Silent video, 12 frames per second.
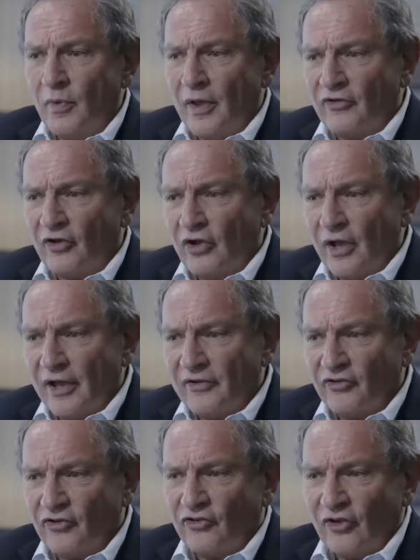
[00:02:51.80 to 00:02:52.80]
As
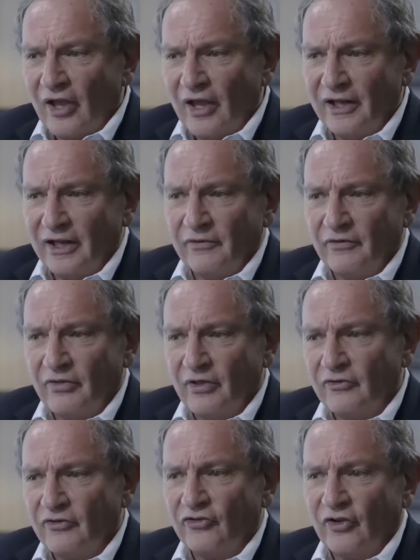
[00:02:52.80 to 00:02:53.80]
a society, if you
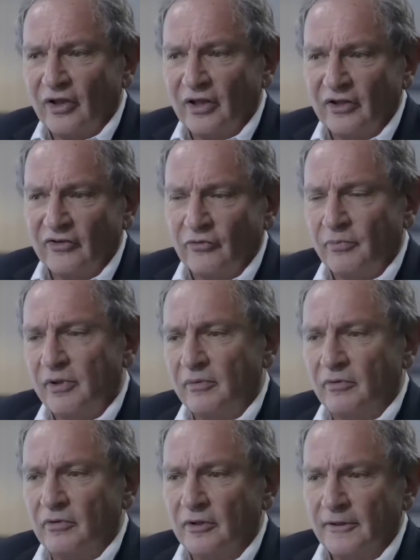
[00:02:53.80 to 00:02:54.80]
think of societies as
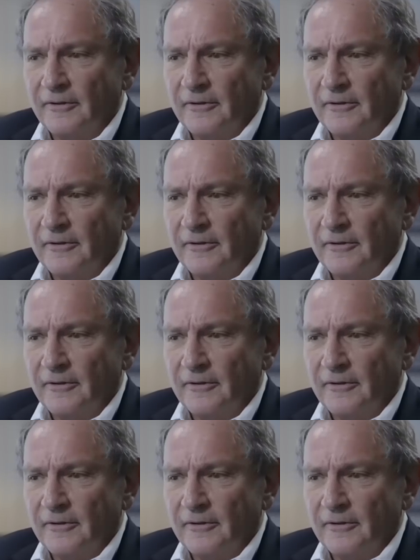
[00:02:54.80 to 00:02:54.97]
people,